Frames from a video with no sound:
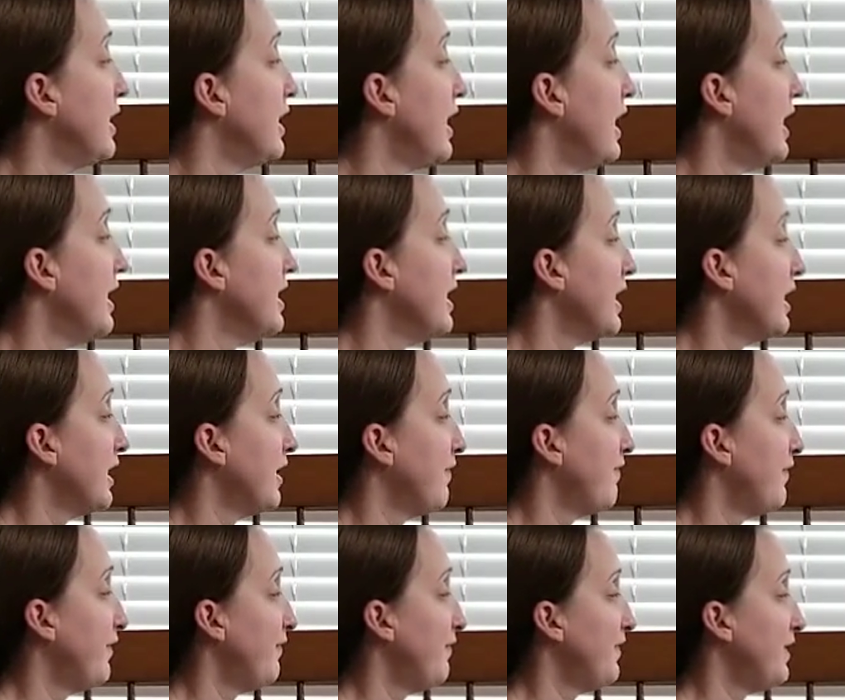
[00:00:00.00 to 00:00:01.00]
and
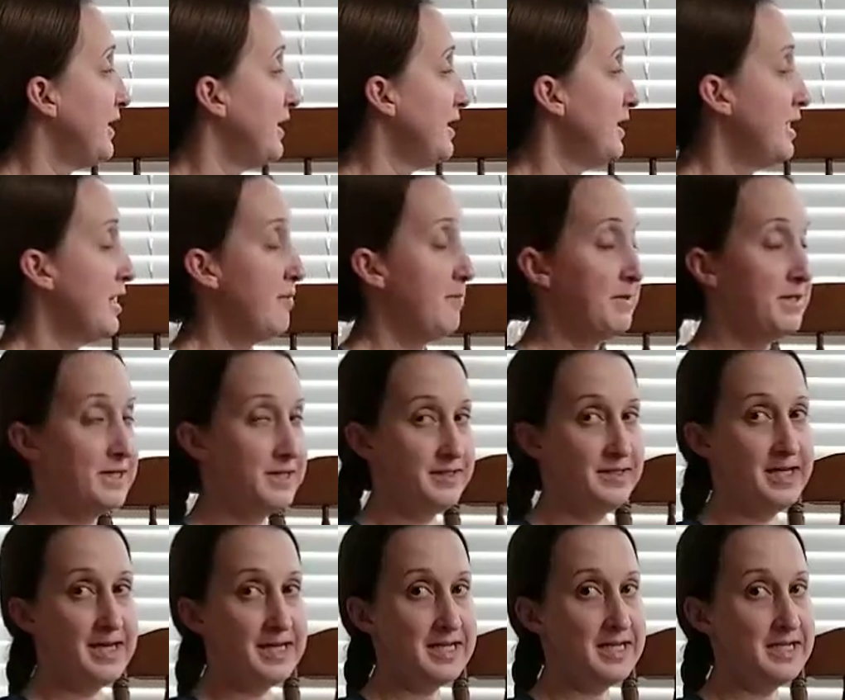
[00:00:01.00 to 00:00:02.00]
-15 because
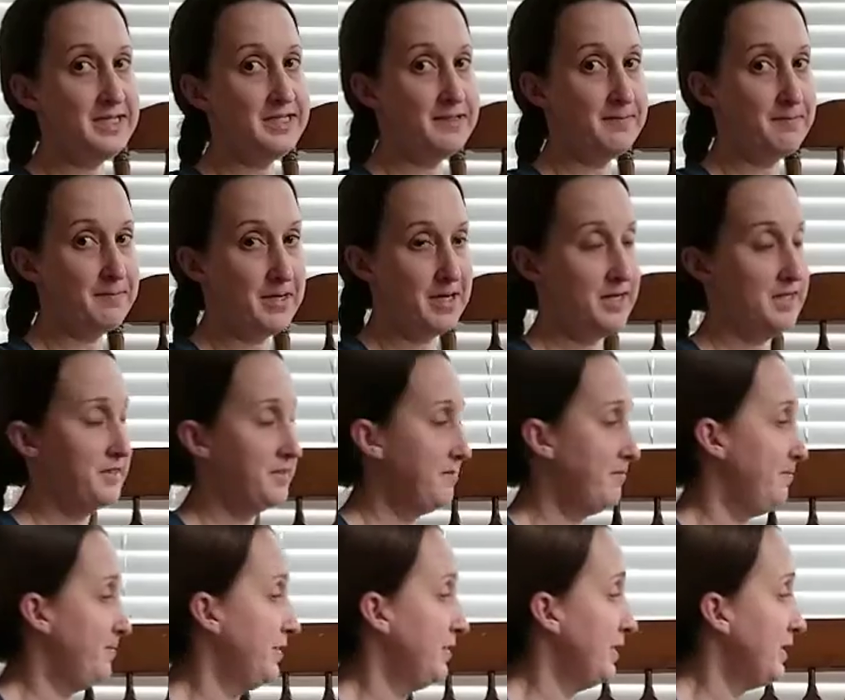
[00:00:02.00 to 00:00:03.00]
that is a
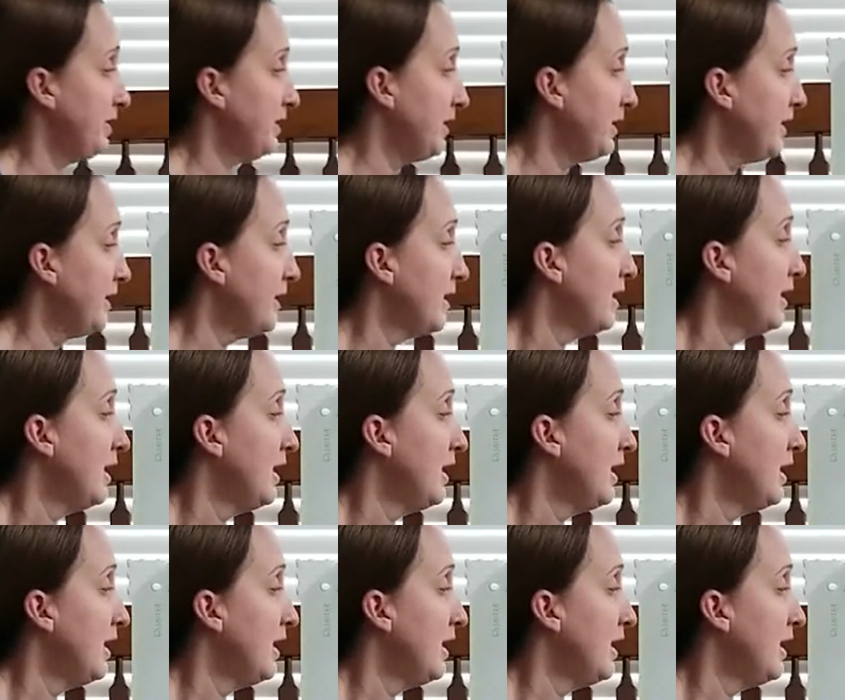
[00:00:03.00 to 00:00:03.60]
possibility.